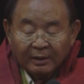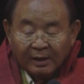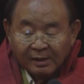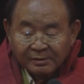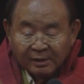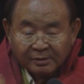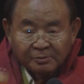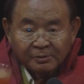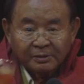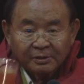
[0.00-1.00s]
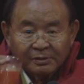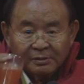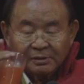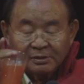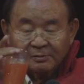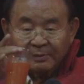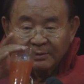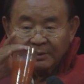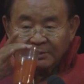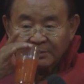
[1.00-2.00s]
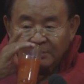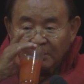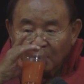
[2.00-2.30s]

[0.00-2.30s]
As I drink this, this is meditation.